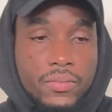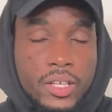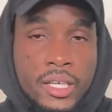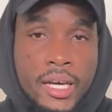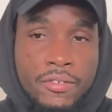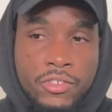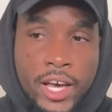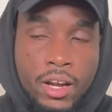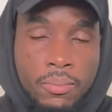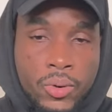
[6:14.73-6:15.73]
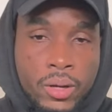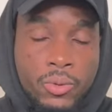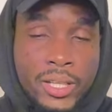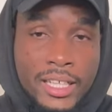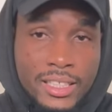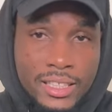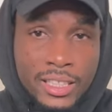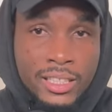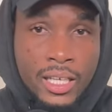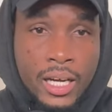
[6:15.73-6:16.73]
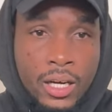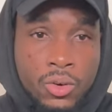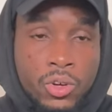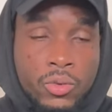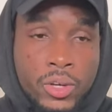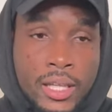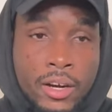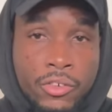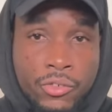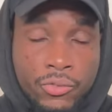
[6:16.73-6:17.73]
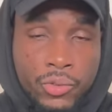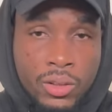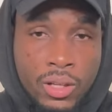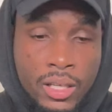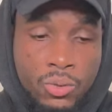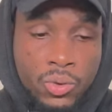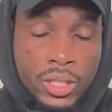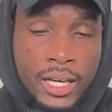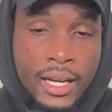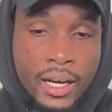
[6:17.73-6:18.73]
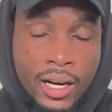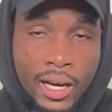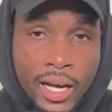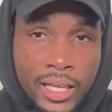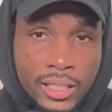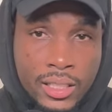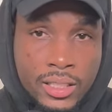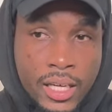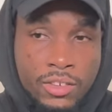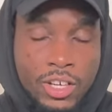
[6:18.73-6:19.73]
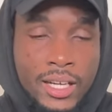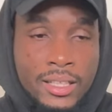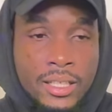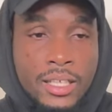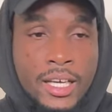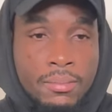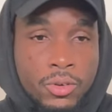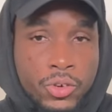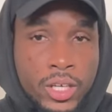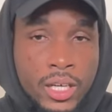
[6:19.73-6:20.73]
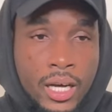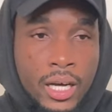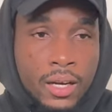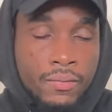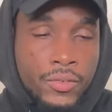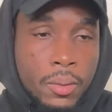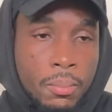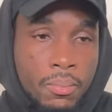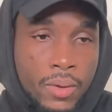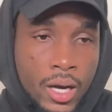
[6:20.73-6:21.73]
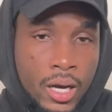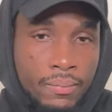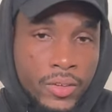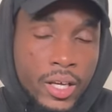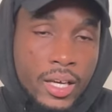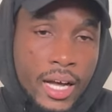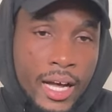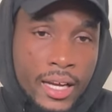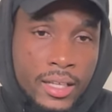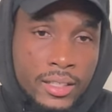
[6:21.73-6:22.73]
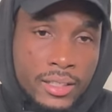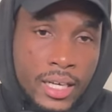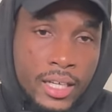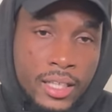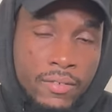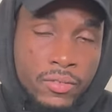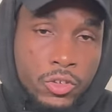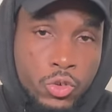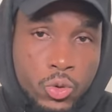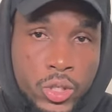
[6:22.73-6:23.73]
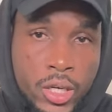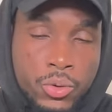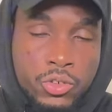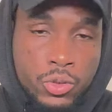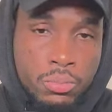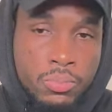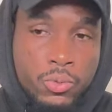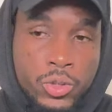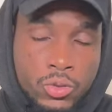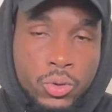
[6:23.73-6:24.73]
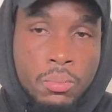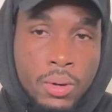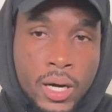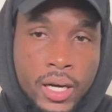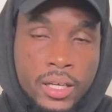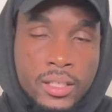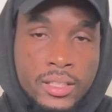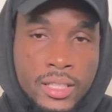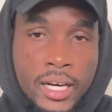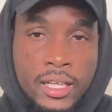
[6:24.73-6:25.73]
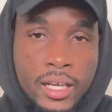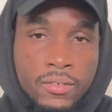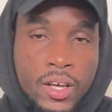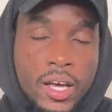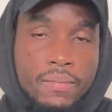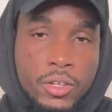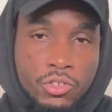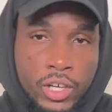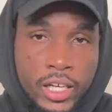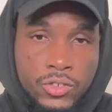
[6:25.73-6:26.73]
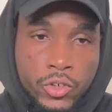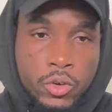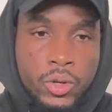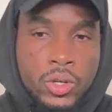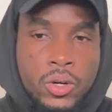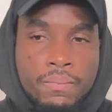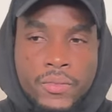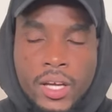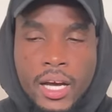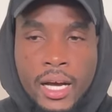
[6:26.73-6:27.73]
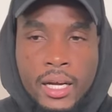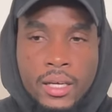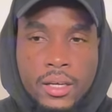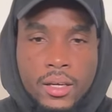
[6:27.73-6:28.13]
he have signed up with them with a season long loan. With a with he, he had a clause in his contract that he can be recalled um, at the start of the new year, which will which will mark the start of the transfer window, and